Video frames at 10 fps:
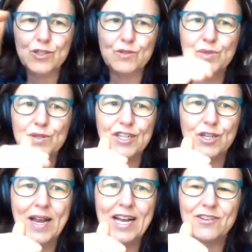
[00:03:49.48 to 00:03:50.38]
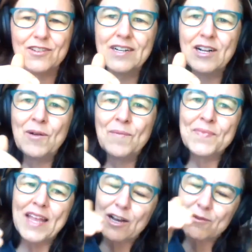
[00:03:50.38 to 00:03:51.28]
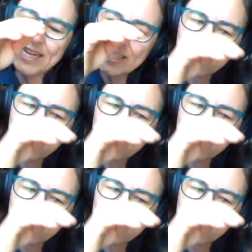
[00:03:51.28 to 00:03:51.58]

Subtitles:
it was moving around. And when I